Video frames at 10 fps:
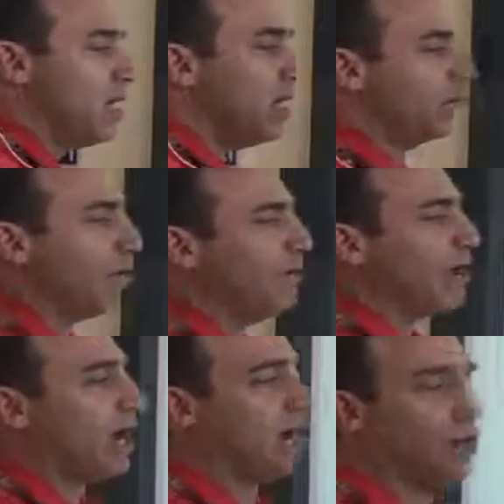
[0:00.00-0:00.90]
So we've
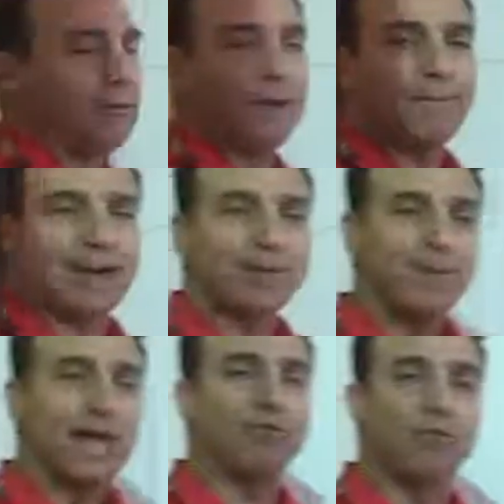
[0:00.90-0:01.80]
talked a little bit about the
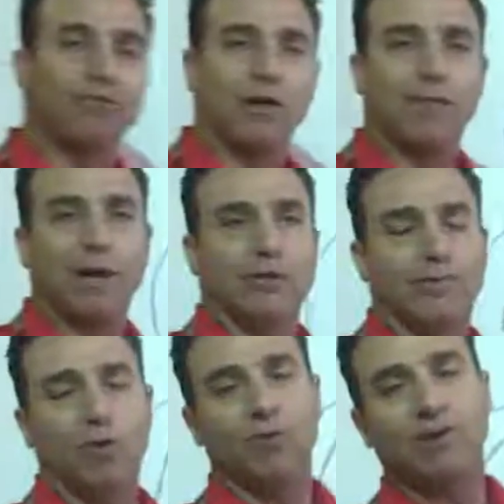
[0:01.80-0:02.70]
pens, we've talked about the
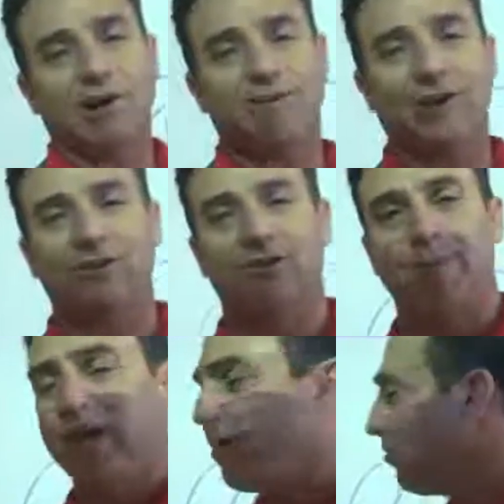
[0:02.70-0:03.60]
board, we've talked about the
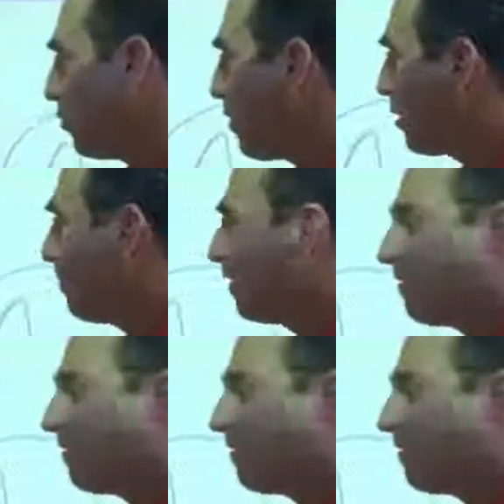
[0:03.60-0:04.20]
speakers, we've talked about